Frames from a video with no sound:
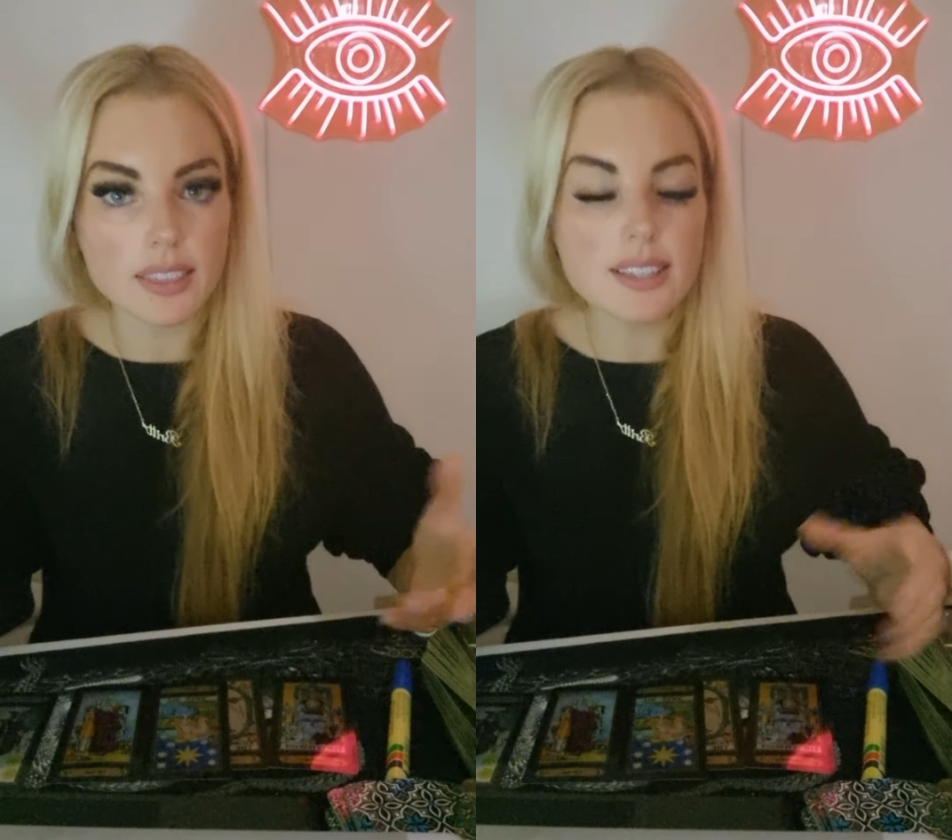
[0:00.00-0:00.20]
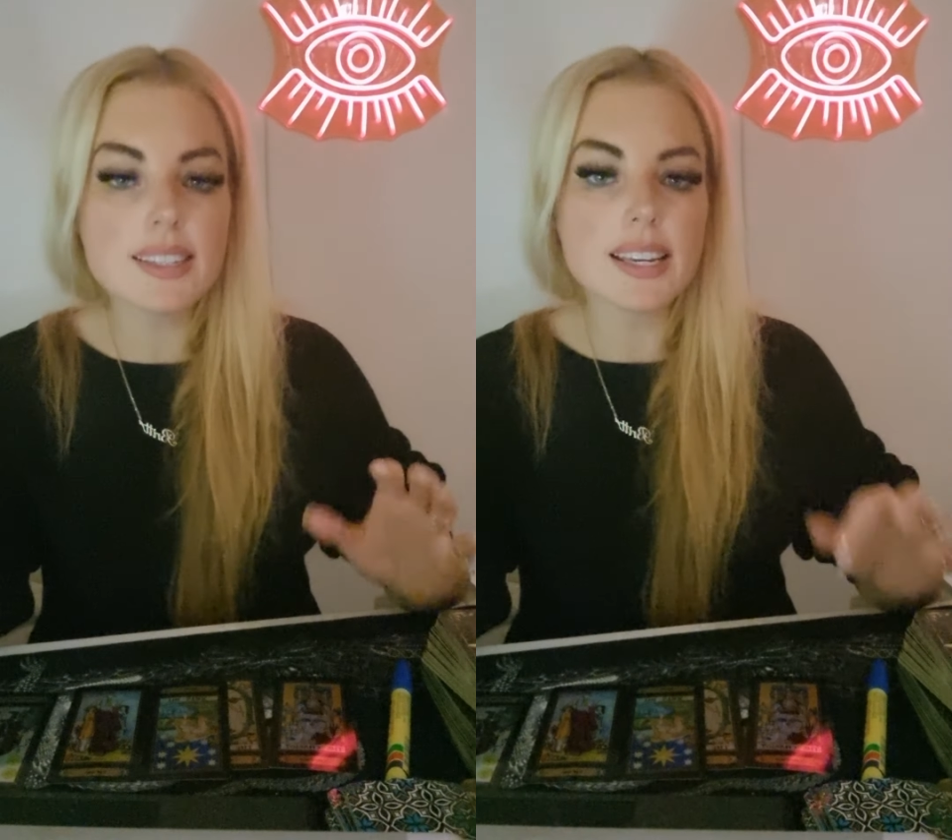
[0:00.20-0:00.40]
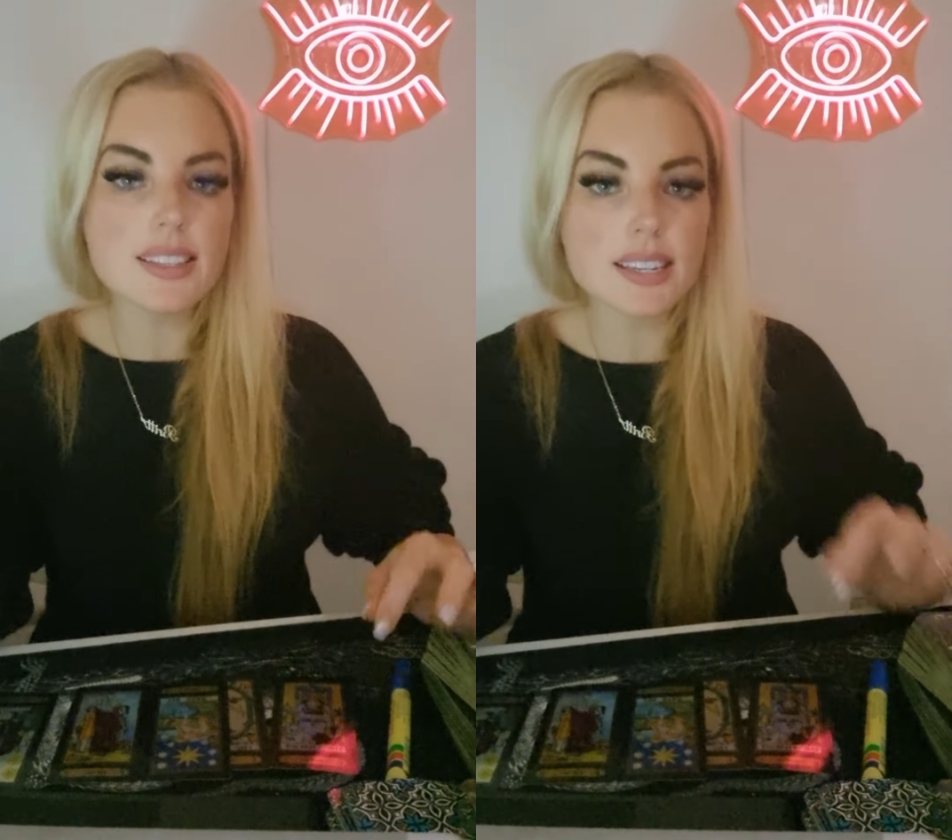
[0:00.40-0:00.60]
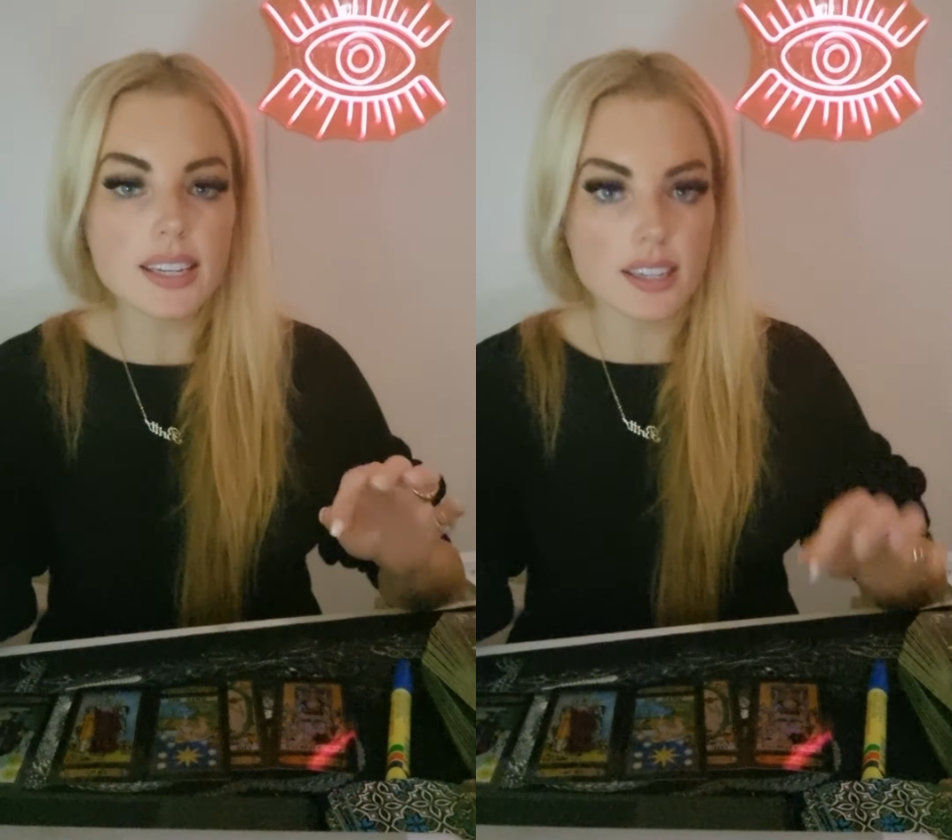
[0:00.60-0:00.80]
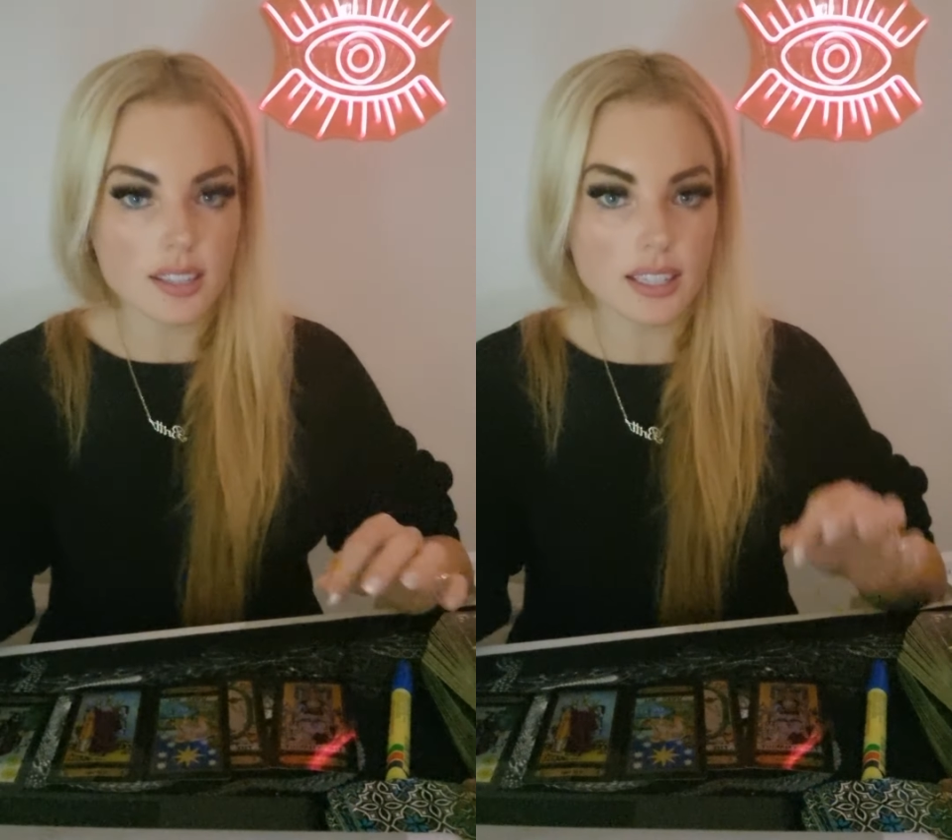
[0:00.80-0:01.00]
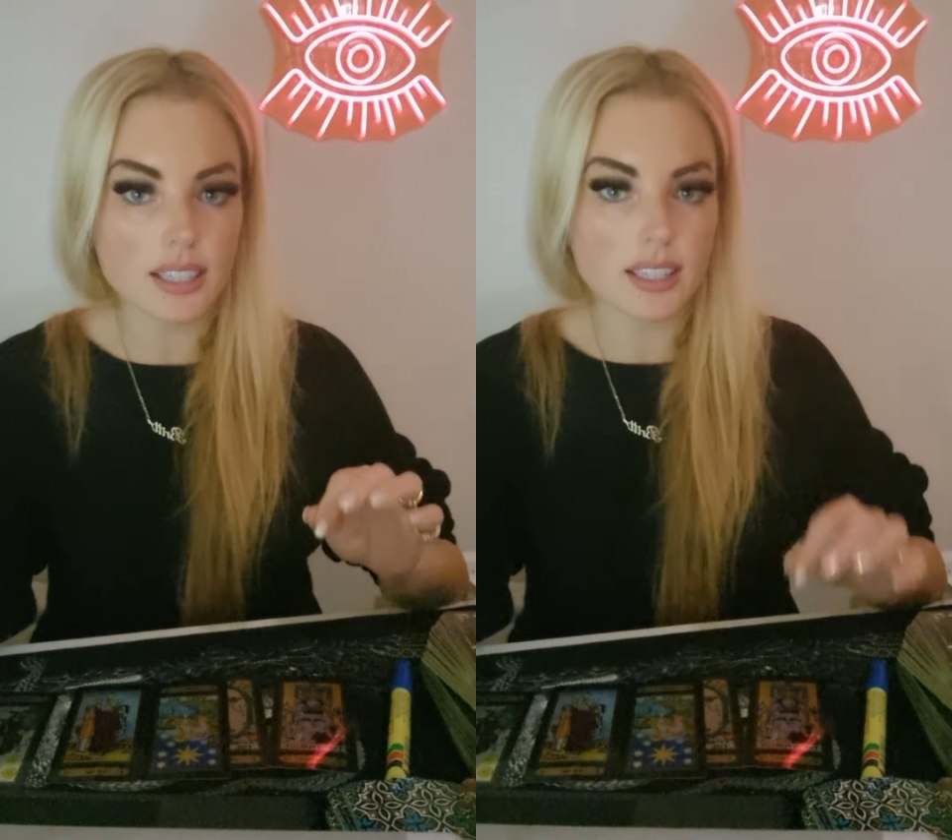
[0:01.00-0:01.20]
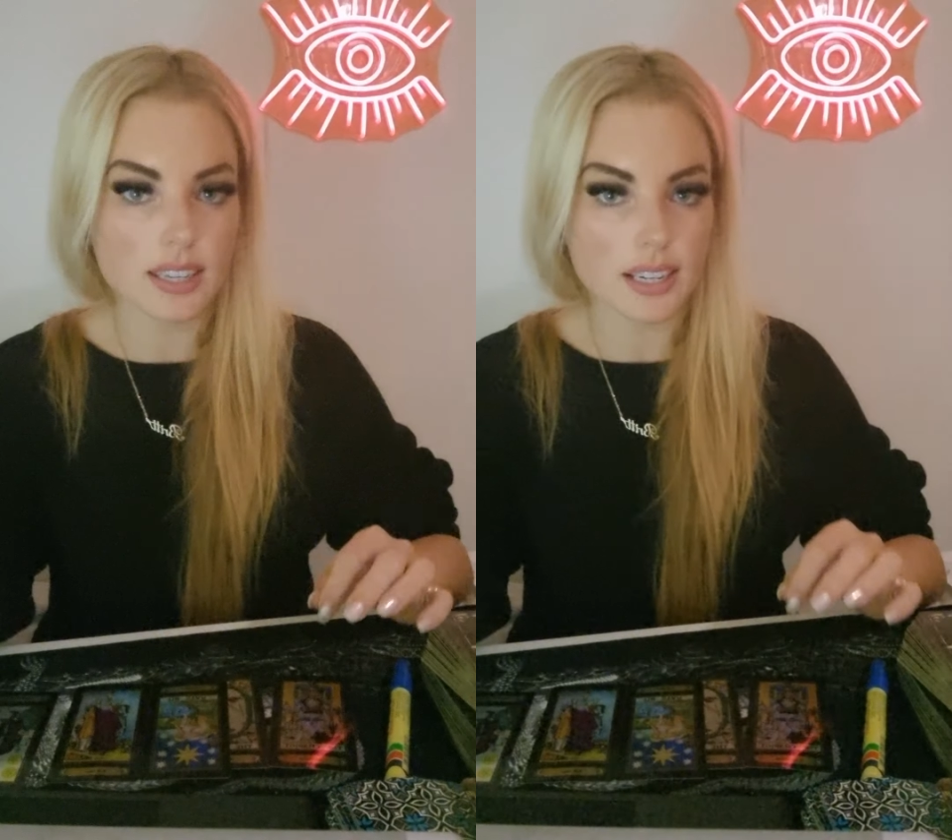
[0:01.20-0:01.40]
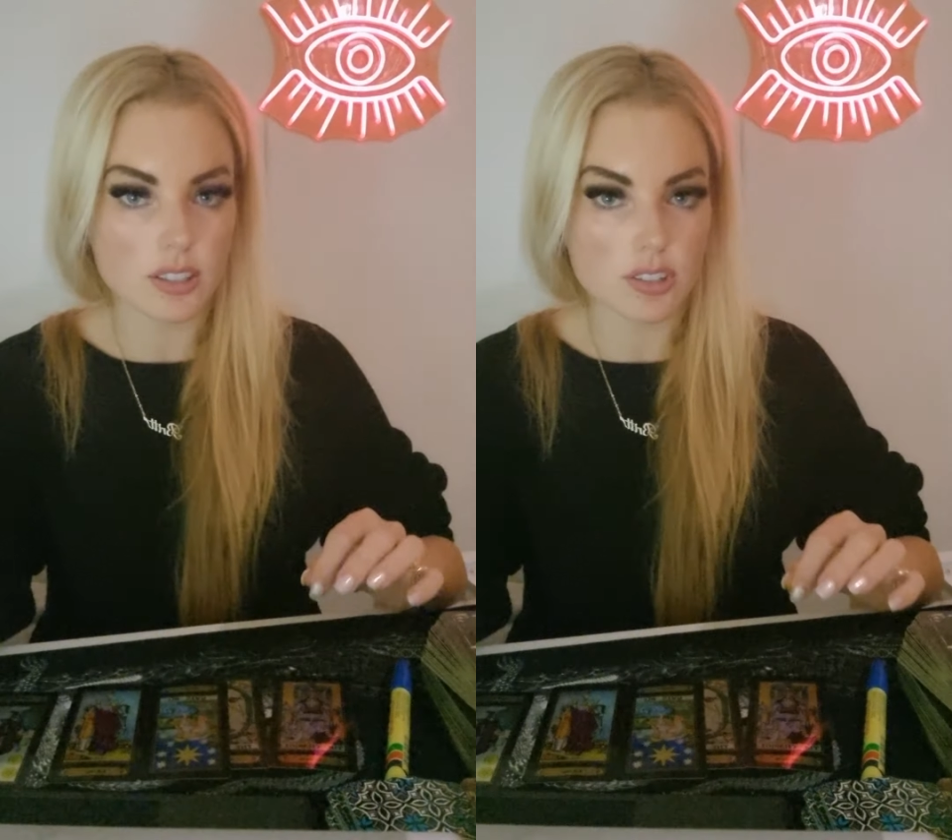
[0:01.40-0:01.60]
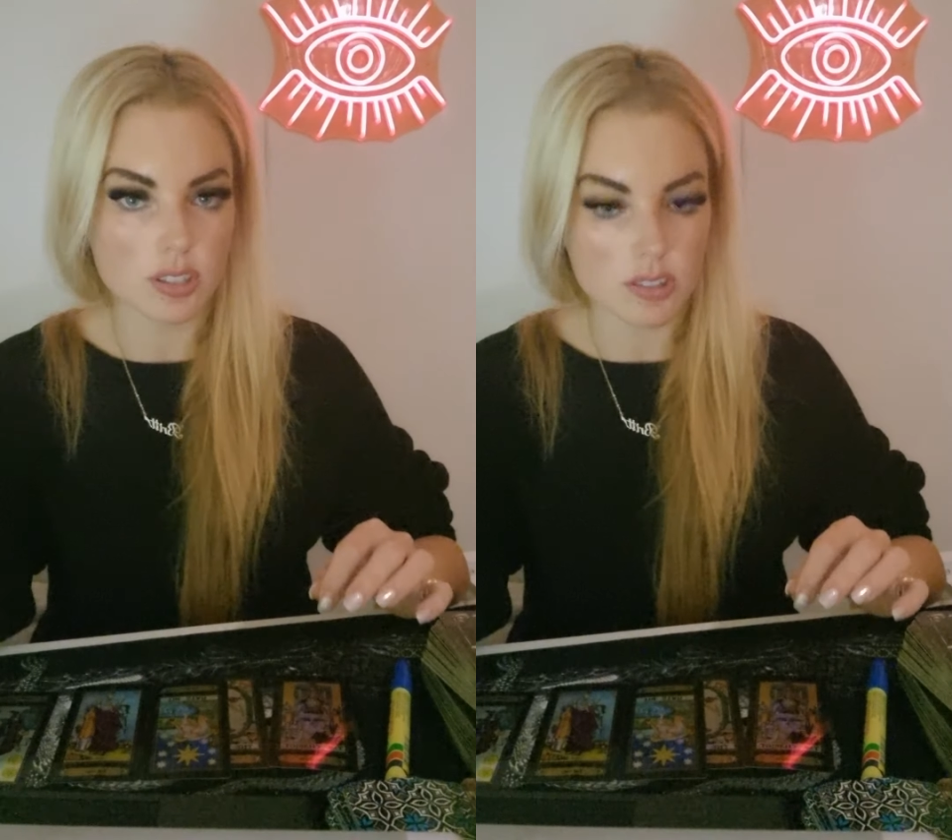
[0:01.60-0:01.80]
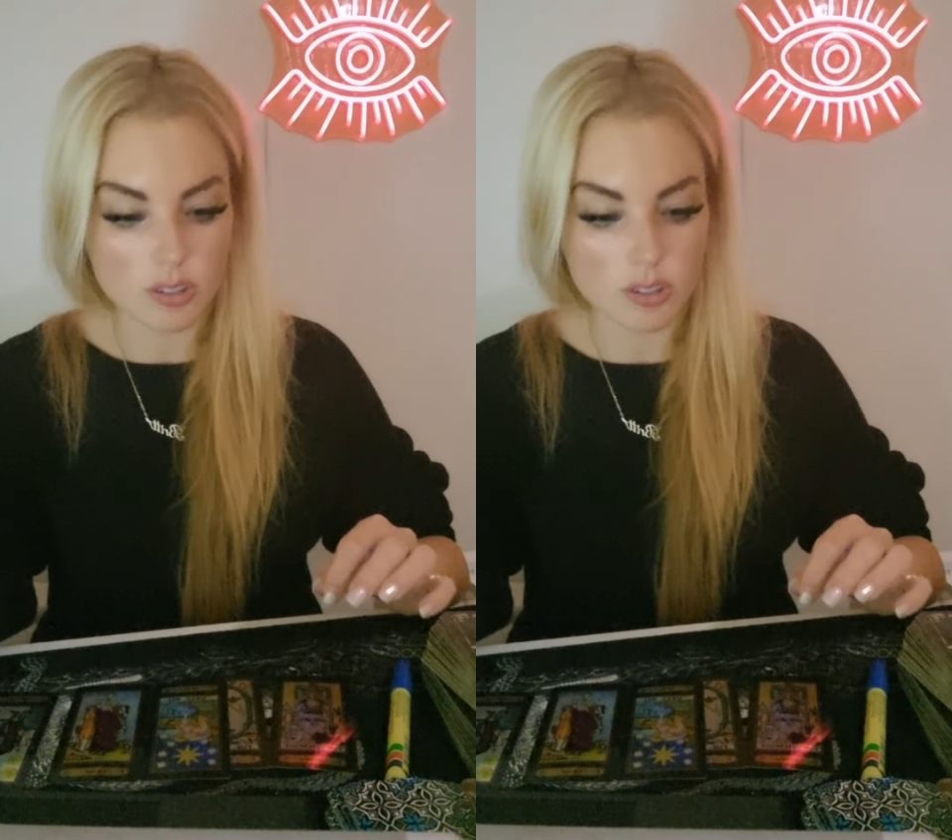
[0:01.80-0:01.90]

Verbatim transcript: This is a healing connection.